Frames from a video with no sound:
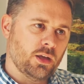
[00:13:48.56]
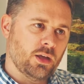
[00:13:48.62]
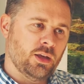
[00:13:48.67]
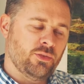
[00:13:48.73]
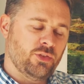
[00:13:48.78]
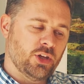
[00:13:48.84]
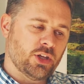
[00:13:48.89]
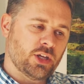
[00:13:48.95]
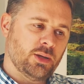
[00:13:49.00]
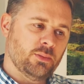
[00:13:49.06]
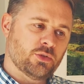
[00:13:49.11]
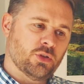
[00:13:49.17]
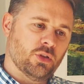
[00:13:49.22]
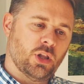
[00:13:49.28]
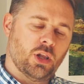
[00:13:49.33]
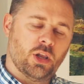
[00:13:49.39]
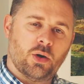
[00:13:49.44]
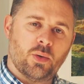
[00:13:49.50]
If you keep
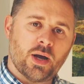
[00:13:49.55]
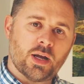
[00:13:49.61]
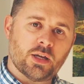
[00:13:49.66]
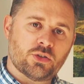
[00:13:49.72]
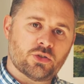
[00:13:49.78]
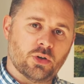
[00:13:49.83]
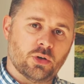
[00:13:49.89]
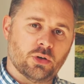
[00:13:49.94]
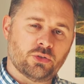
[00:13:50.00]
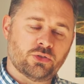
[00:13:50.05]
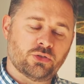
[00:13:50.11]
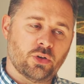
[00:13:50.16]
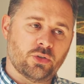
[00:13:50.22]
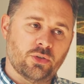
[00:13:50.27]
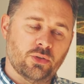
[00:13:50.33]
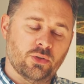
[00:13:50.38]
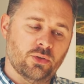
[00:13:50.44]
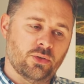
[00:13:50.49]
to the low ISO,
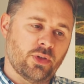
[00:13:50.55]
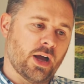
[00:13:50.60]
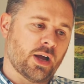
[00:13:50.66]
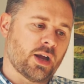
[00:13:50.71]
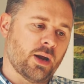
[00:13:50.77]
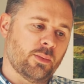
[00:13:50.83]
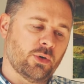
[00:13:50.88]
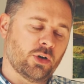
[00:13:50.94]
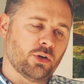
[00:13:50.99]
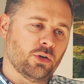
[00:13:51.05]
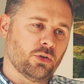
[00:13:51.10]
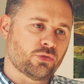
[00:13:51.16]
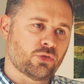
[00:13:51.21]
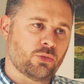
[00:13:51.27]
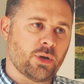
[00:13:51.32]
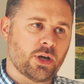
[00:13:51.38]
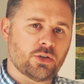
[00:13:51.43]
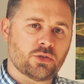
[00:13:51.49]
so that camera goes
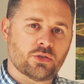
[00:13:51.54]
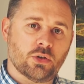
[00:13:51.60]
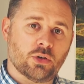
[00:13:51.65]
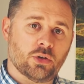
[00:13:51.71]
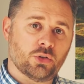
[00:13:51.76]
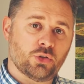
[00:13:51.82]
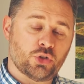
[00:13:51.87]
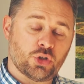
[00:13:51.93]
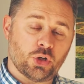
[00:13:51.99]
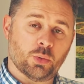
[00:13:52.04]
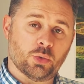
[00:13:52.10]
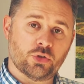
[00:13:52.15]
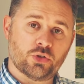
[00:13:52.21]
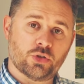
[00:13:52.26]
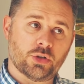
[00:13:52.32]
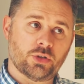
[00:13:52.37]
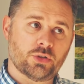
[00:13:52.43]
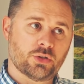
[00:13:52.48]
from ISO
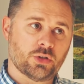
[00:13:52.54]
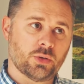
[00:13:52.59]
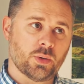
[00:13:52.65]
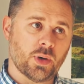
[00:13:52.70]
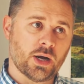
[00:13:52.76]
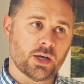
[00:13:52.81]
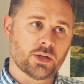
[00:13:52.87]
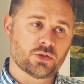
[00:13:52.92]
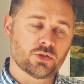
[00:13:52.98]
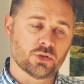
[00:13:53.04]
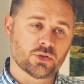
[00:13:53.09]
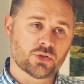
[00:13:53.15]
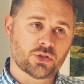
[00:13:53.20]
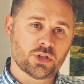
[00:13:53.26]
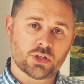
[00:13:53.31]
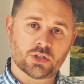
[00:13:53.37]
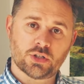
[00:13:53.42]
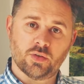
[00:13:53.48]
200 to ISO
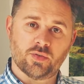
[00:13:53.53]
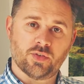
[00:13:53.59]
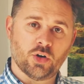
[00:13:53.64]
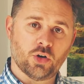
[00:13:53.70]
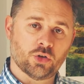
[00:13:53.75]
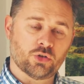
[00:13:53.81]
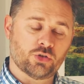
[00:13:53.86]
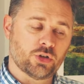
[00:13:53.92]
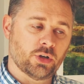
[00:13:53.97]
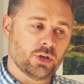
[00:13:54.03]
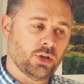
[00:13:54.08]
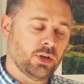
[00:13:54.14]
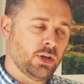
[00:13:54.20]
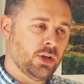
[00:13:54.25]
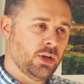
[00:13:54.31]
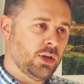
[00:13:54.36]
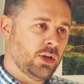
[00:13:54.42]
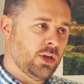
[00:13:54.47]
6400.
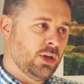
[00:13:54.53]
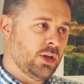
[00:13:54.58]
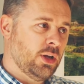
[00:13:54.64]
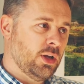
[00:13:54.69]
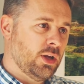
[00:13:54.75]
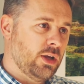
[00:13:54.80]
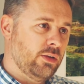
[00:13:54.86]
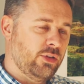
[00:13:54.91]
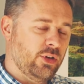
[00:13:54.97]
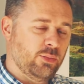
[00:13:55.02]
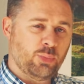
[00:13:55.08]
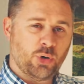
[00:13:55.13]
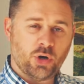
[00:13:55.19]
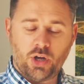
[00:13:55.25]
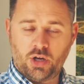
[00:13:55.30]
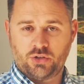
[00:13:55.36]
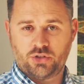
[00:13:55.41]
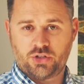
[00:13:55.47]
If you
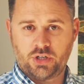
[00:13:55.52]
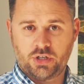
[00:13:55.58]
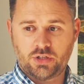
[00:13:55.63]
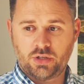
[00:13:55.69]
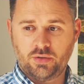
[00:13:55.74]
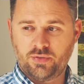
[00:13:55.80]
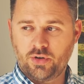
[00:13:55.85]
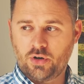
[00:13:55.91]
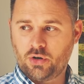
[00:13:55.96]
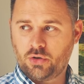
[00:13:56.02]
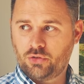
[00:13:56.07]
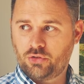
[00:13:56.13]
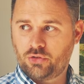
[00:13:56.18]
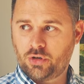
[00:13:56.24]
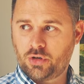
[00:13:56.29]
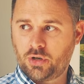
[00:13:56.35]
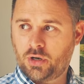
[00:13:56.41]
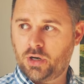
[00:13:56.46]
put it on
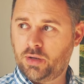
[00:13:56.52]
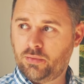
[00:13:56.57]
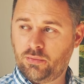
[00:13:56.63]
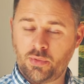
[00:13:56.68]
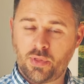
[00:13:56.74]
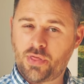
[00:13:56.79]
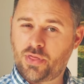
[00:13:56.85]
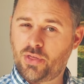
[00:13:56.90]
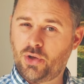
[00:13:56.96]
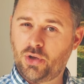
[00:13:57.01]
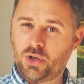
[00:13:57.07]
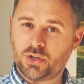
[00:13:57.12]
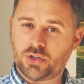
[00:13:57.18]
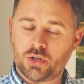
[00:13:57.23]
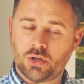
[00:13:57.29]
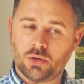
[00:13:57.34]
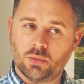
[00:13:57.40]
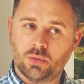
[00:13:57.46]
6400 and even
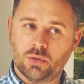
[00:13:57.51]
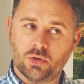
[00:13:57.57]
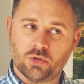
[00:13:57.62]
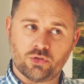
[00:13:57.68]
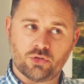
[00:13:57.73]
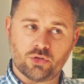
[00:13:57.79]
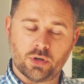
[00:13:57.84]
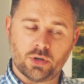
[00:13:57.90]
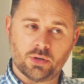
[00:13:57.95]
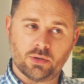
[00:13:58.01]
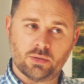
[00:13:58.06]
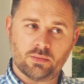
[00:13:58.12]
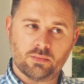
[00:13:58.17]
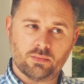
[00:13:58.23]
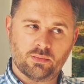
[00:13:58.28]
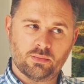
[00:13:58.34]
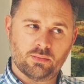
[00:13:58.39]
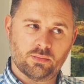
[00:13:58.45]
3200,
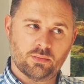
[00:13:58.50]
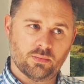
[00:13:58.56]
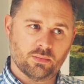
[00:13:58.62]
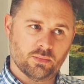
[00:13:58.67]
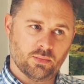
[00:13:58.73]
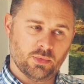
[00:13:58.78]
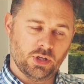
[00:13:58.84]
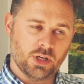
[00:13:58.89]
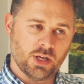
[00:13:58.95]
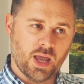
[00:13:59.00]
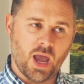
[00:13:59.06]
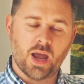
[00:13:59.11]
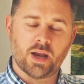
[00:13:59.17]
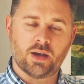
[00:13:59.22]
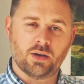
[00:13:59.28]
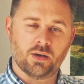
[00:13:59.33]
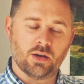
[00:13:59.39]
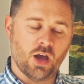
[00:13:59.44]
you're
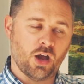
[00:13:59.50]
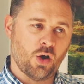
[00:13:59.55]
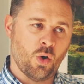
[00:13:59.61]
getting